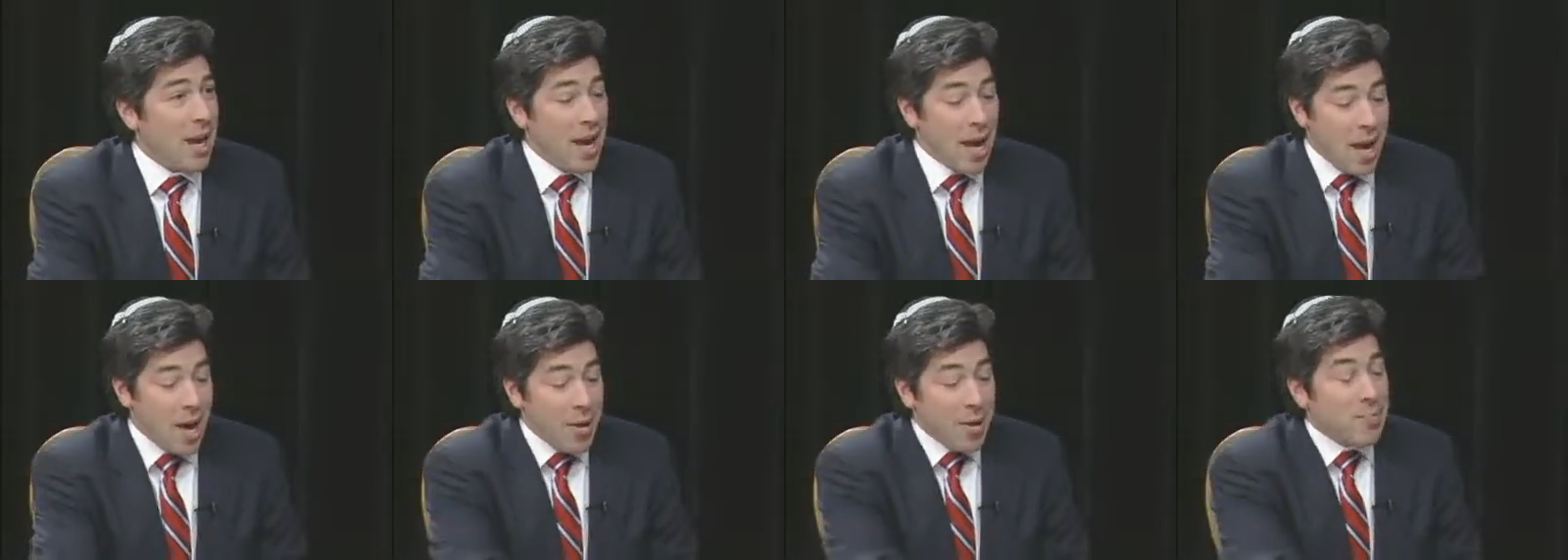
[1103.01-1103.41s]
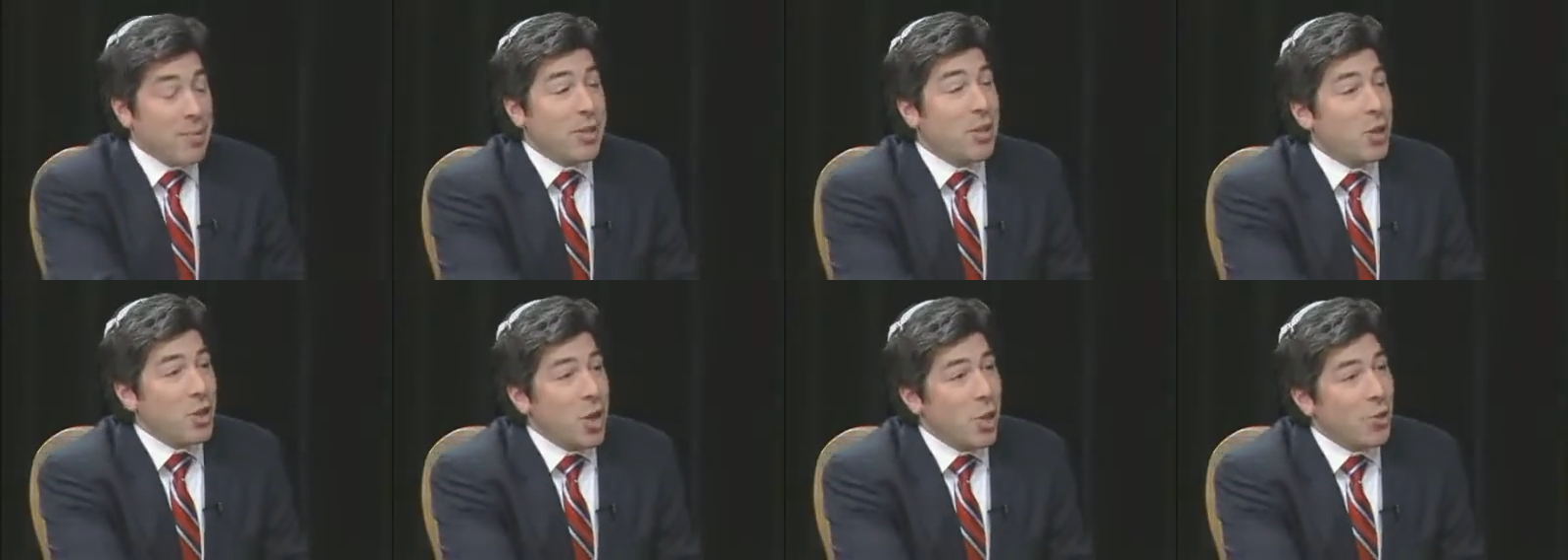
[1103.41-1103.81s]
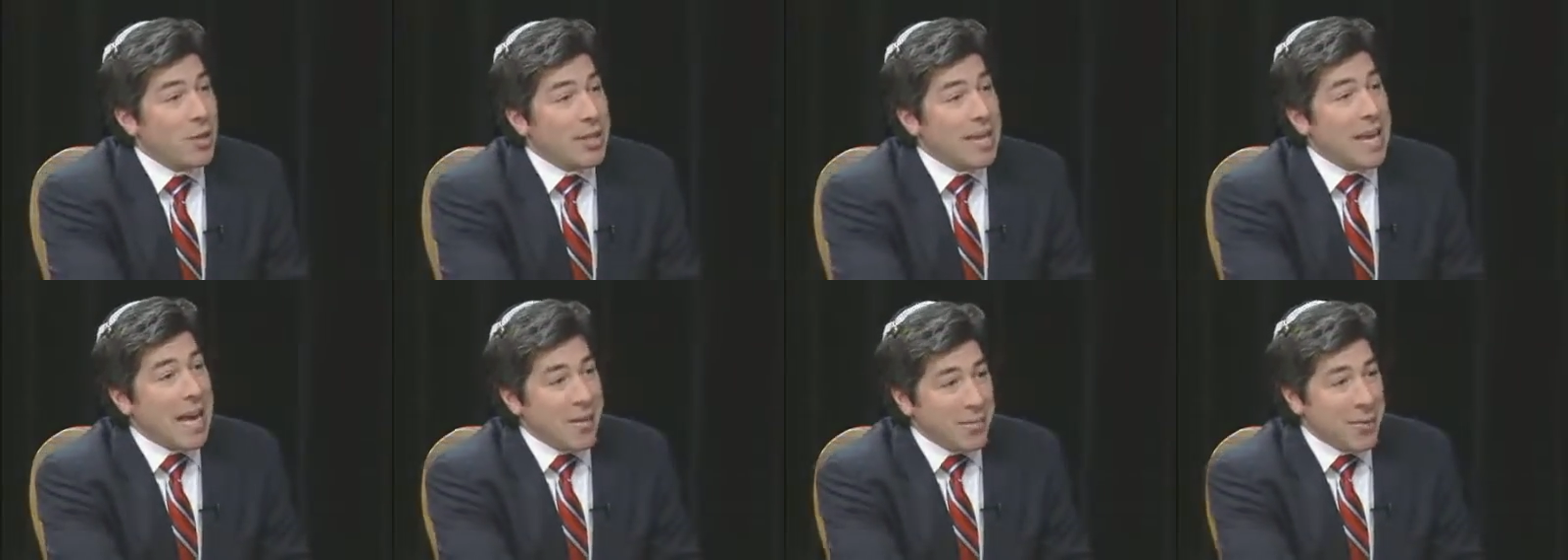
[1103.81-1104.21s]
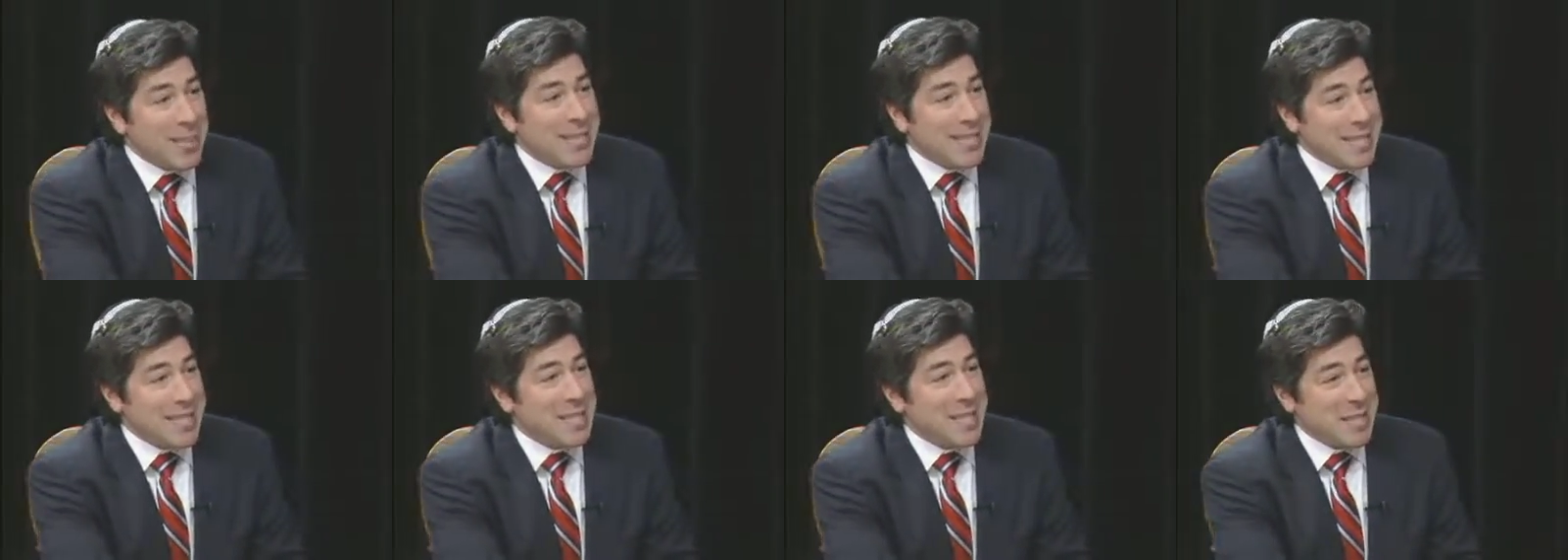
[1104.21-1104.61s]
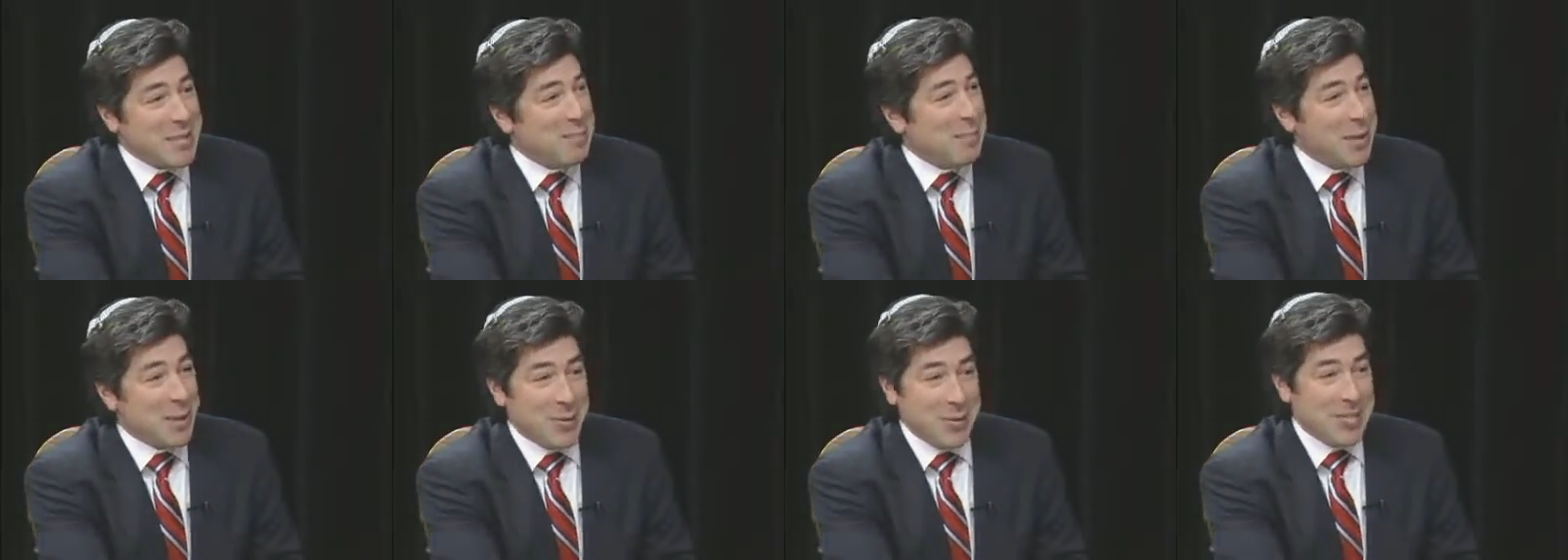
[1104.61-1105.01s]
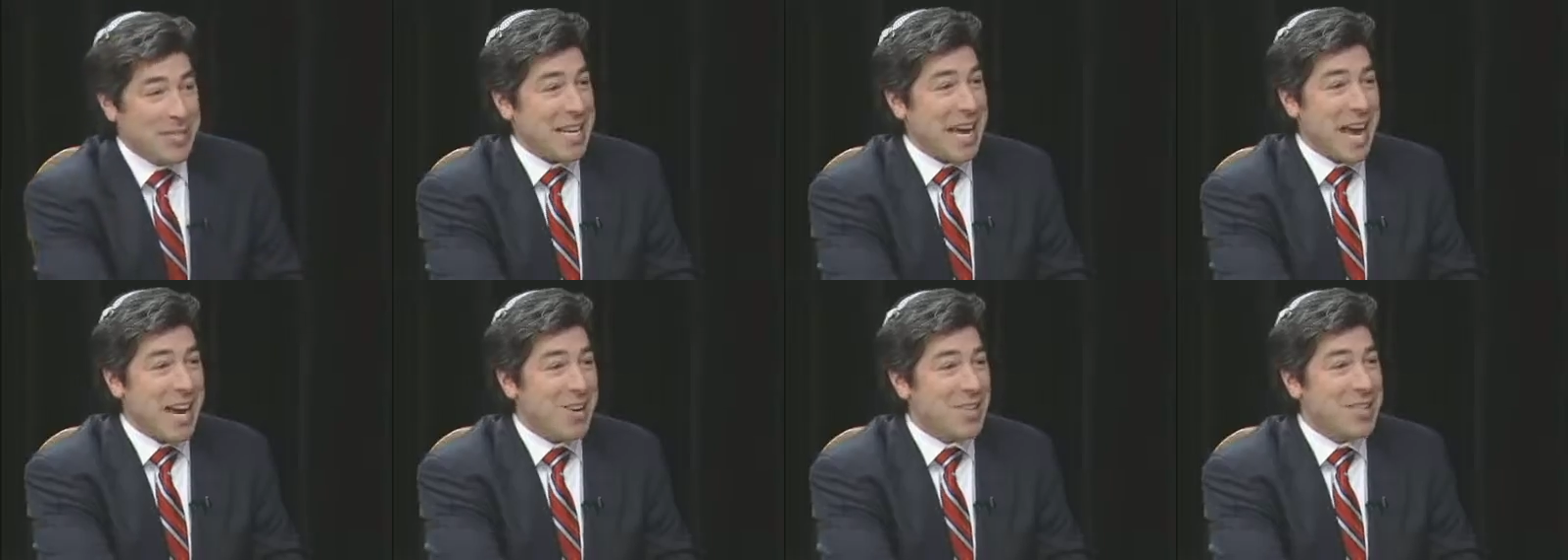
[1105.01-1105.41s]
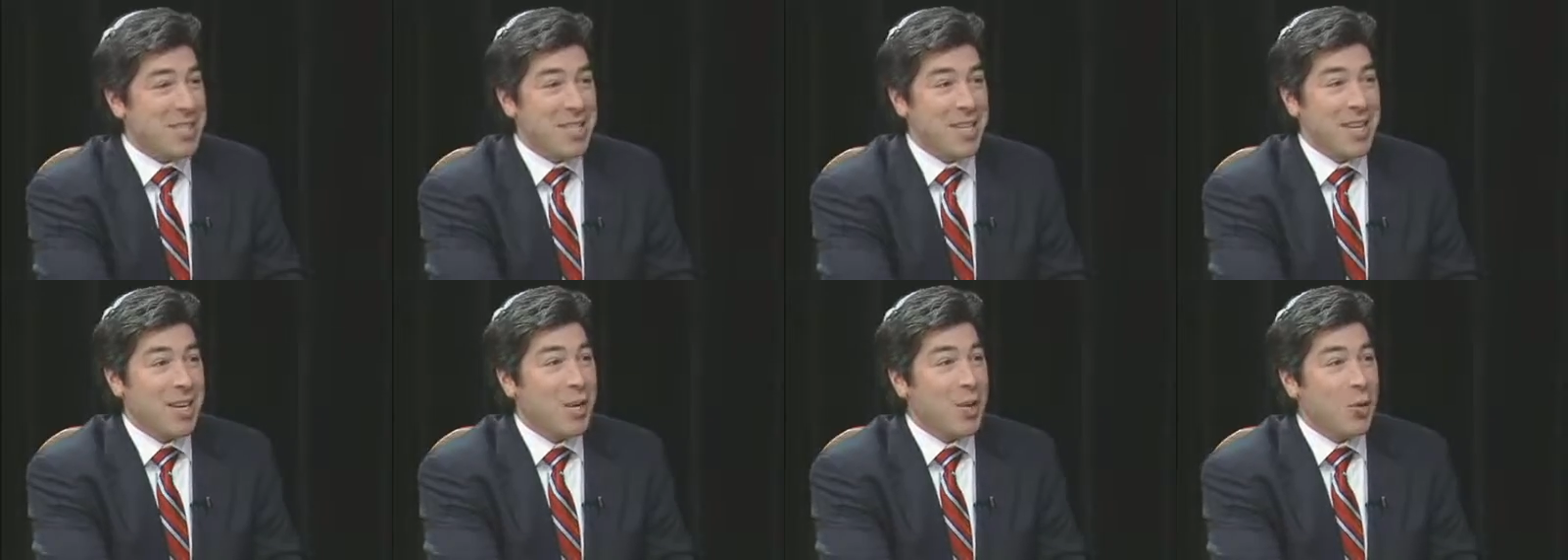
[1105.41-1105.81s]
But ever since this book was out,